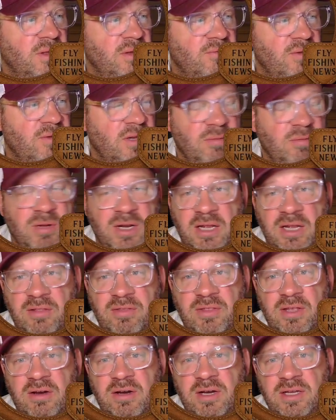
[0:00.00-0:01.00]
if anybody
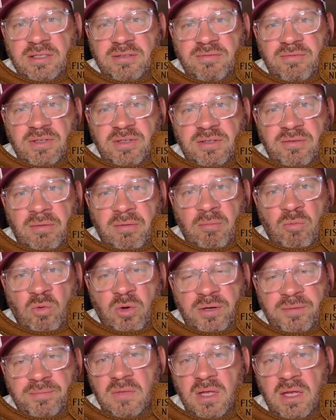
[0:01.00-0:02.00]
out there has fished from
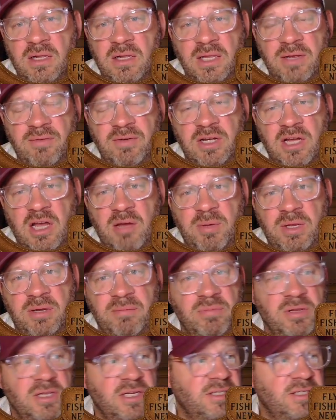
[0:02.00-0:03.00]
one, and leave a
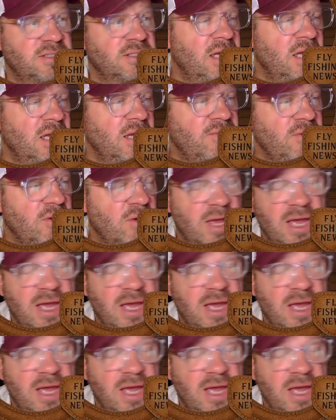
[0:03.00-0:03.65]
comment, please, if you